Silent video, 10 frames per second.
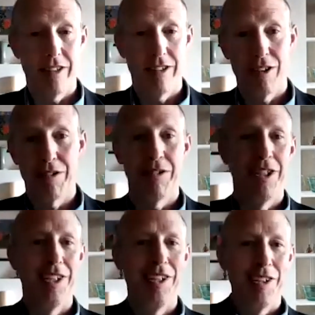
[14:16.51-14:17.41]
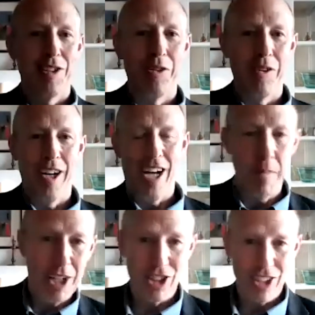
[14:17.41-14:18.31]
So how
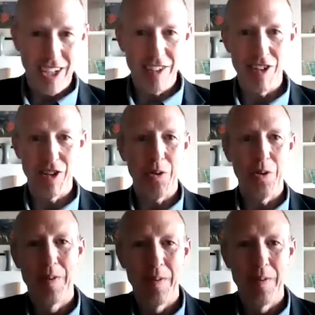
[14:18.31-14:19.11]
much can I do?